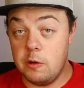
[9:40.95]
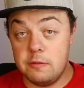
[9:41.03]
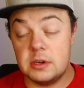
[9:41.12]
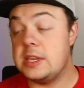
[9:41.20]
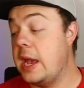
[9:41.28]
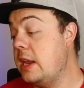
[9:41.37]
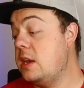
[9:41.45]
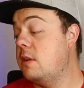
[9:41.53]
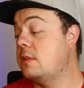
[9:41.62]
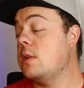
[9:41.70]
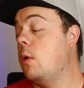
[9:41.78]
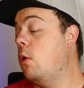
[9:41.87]
over 10
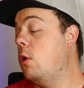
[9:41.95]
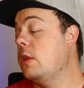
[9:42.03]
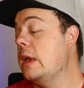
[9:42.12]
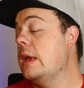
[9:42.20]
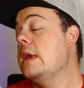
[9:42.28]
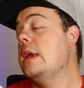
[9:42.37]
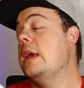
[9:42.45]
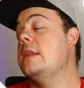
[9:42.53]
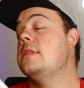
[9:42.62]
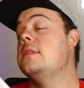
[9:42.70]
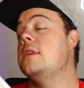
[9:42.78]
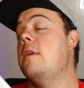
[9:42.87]
years old.
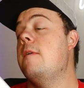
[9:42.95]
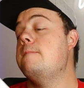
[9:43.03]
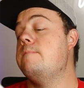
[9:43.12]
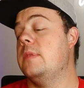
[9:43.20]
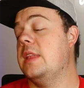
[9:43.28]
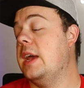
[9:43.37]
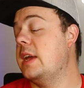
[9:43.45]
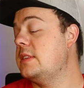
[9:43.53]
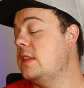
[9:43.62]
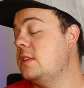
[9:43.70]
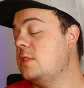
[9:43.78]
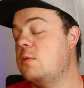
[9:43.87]
And so, like I
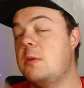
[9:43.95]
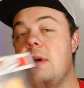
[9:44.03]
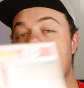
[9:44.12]
said, this is one of